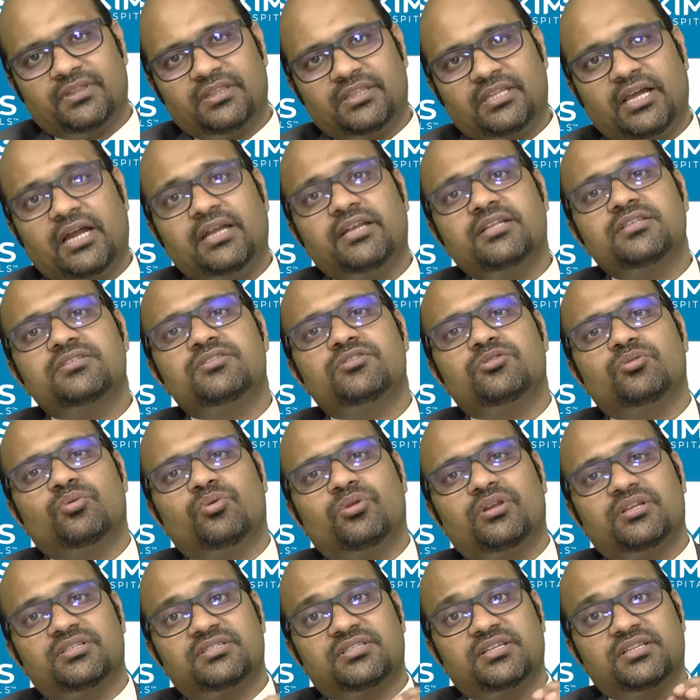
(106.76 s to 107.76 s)
That is
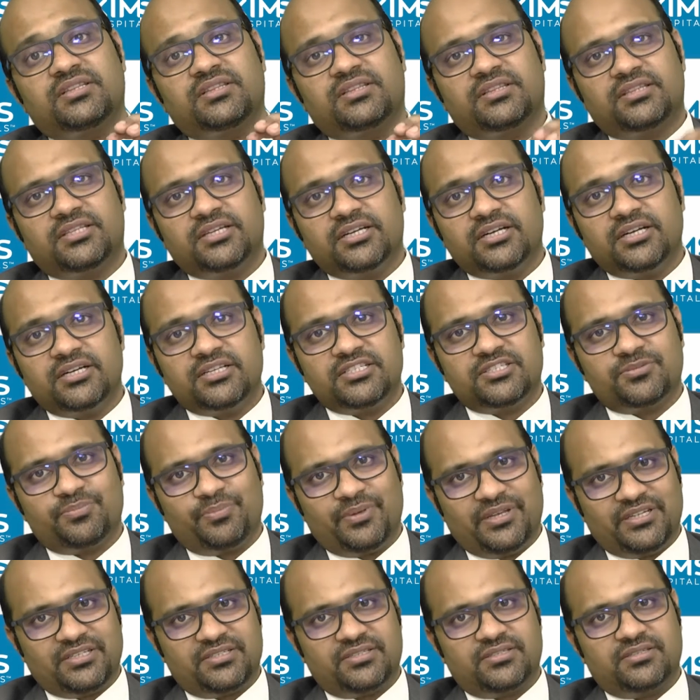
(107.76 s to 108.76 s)
known as the third
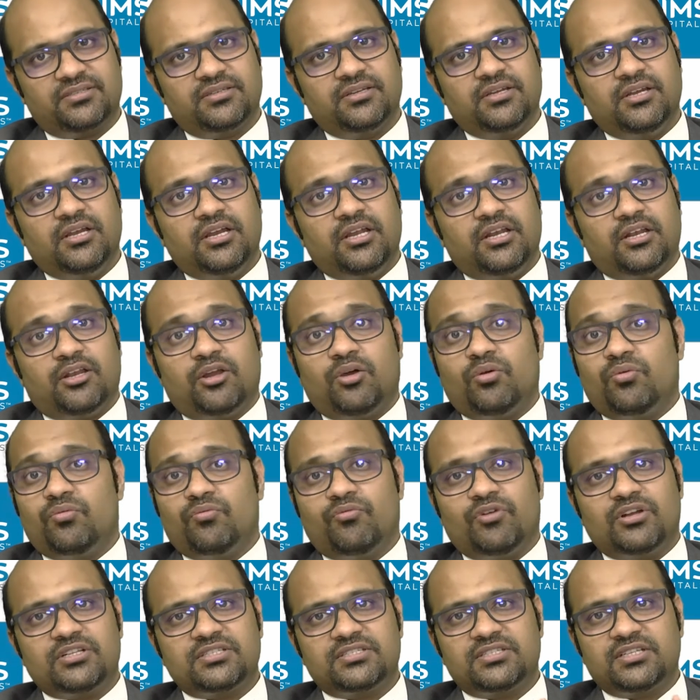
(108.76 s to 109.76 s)
space. Now,
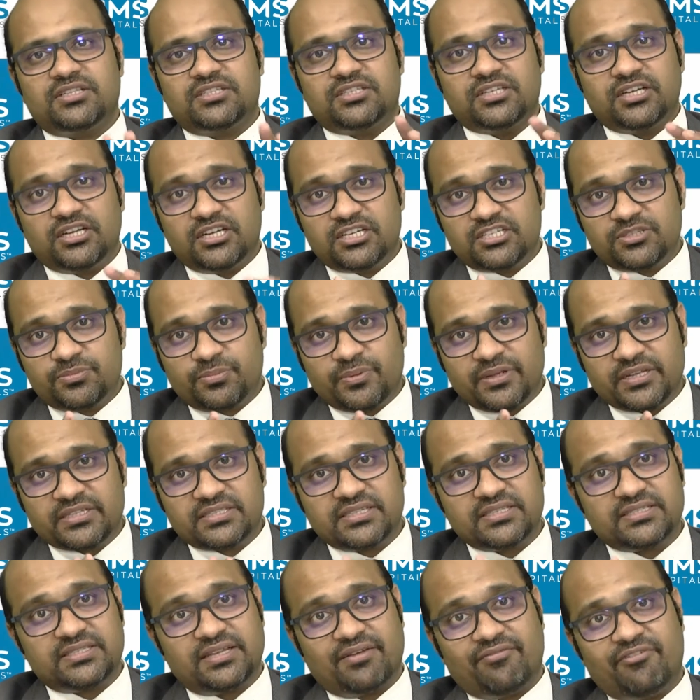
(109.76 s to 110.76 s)
once the third
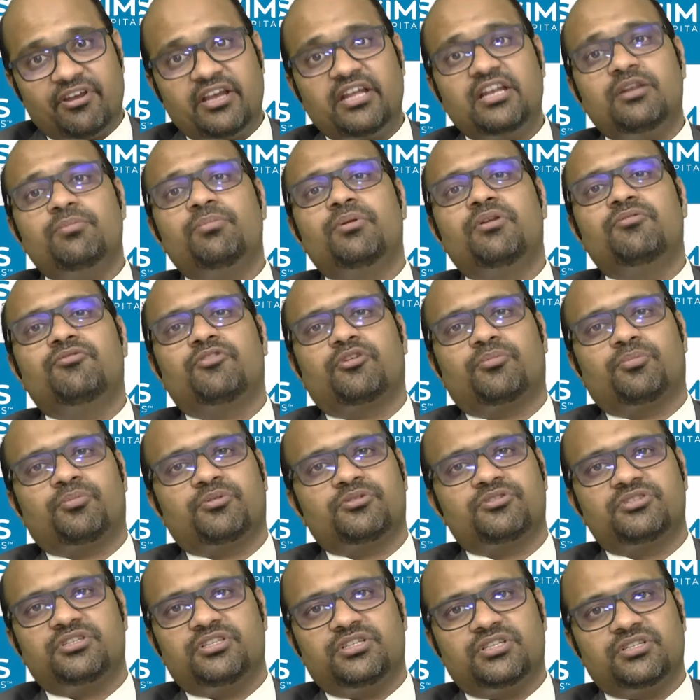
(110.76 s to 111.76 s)
space is available for
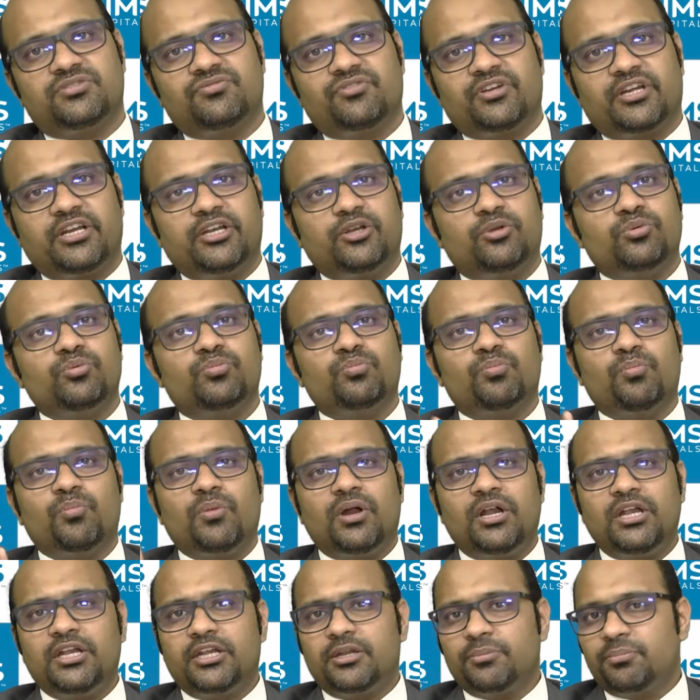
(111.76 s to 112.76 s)
procedures, we can do
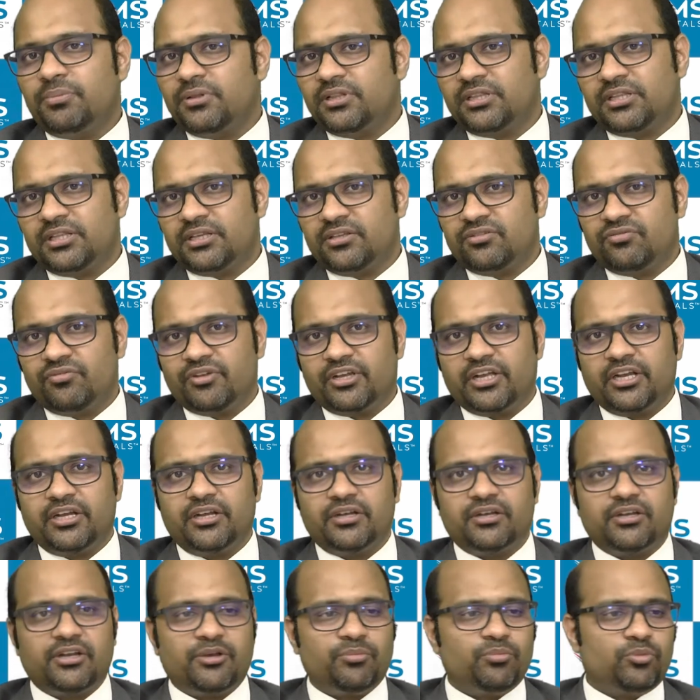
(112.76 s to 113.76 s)
multiple things. We
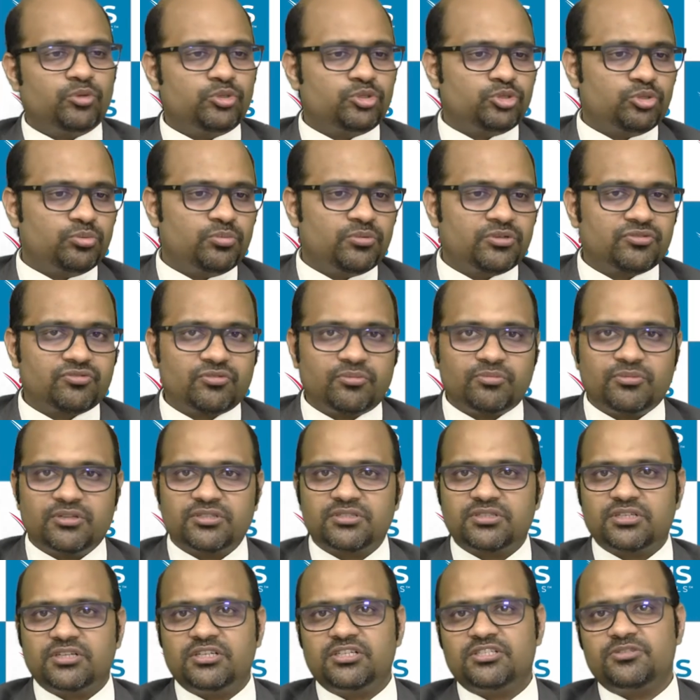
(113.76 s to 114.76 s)
can remove tumors from
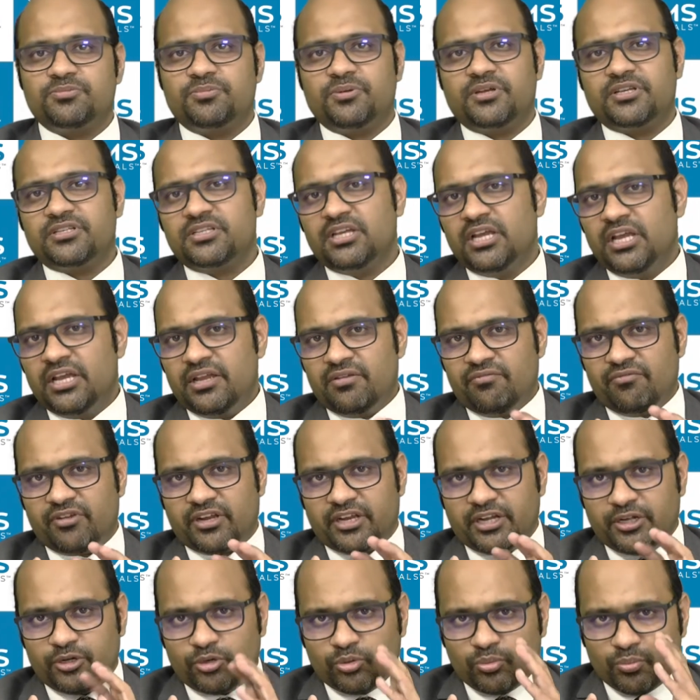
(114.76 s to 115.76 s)
the third space,
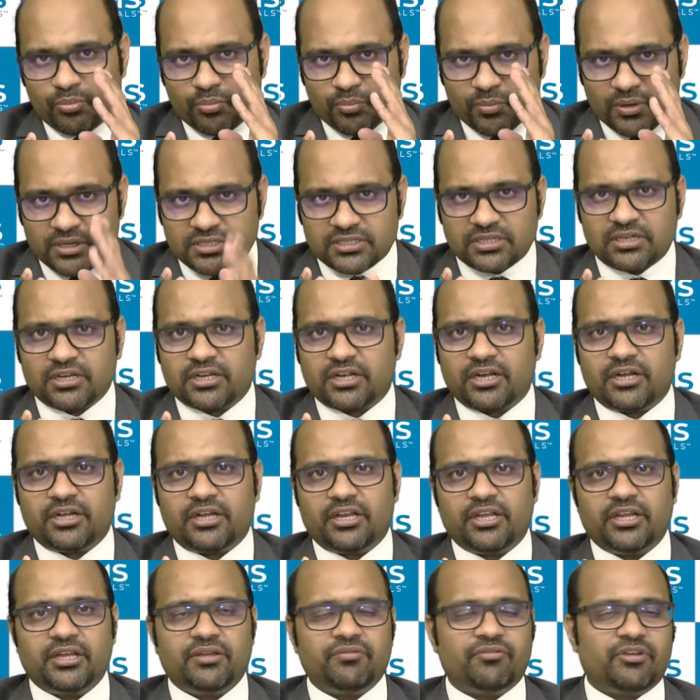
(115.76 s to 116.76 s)
we can do muscle
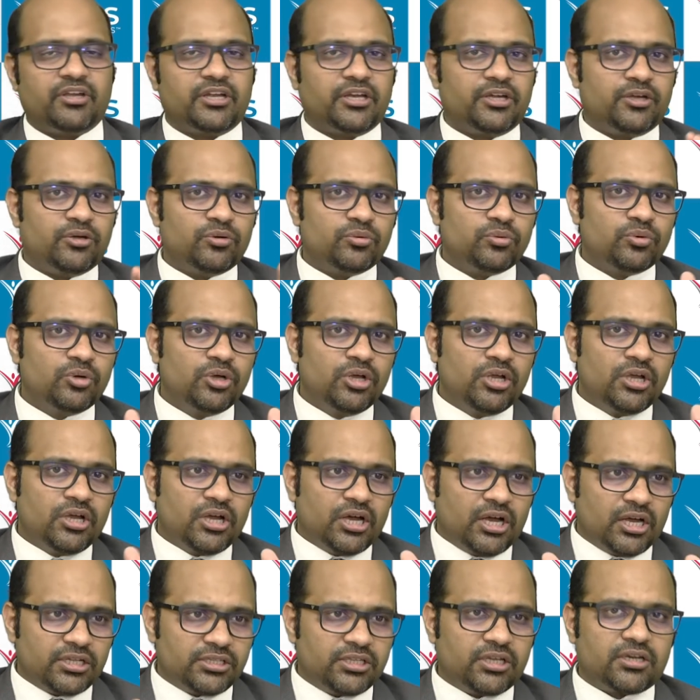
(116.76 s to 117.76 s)
cutting, we can do
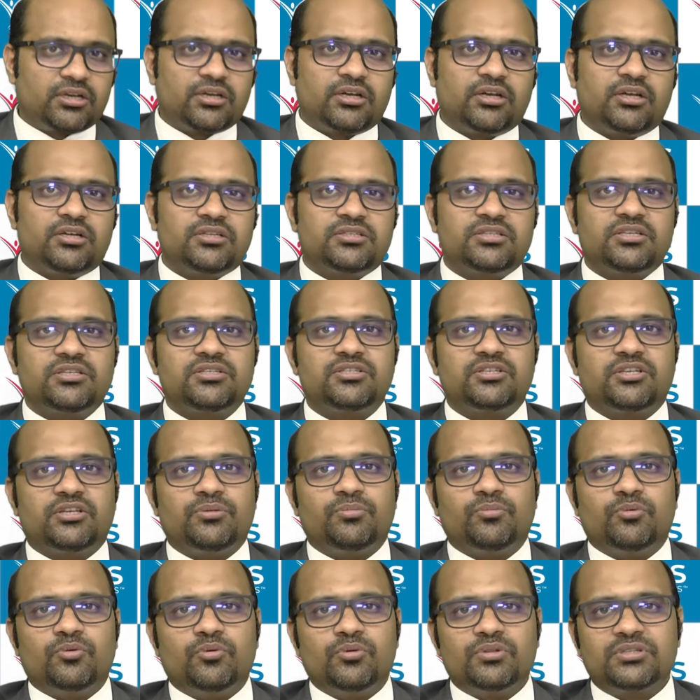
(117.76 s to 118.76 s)
other cyst
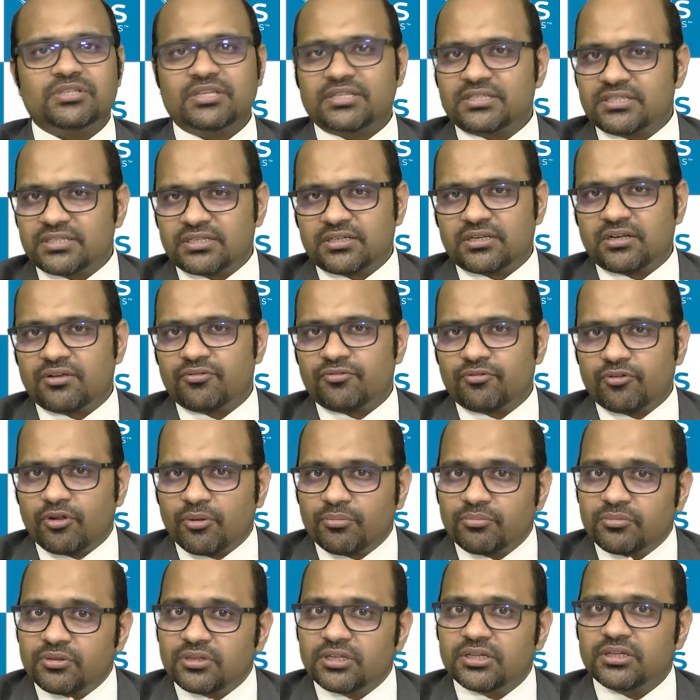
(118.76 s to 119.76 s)
removals, etc.
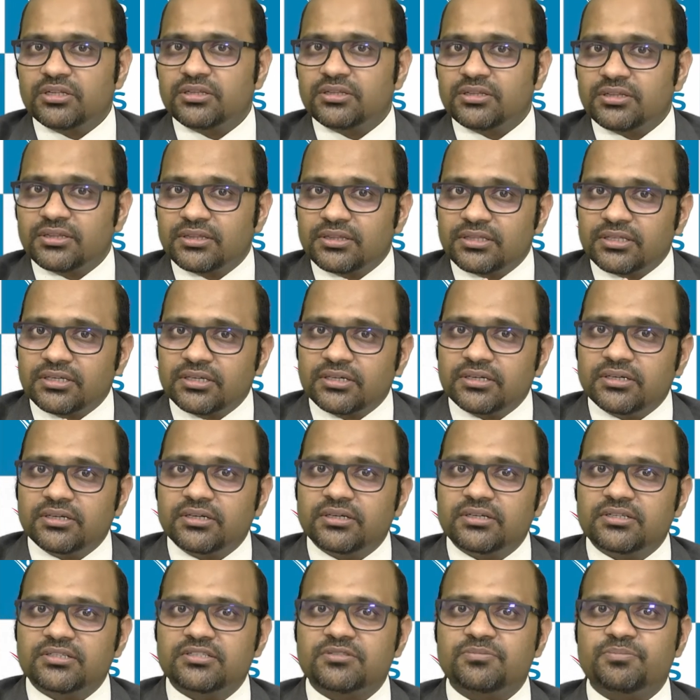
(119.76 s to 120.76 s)
from the
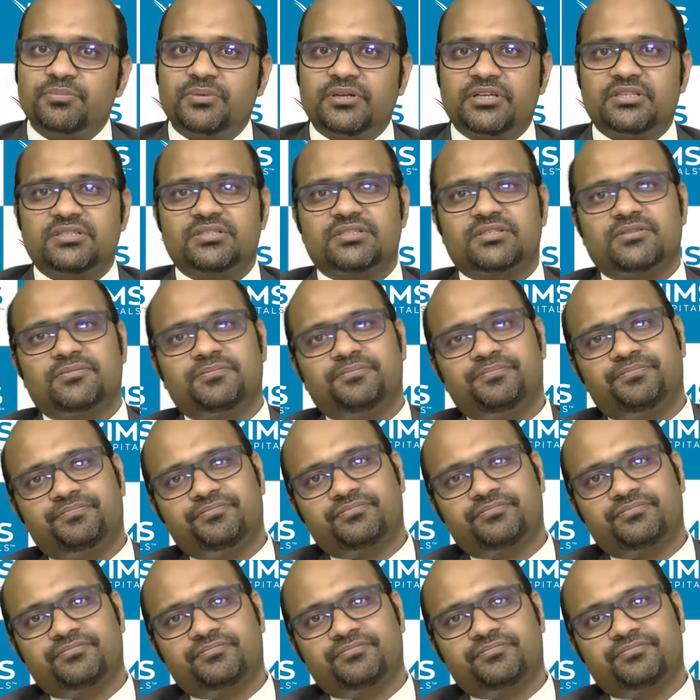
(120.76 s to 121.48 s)
third space.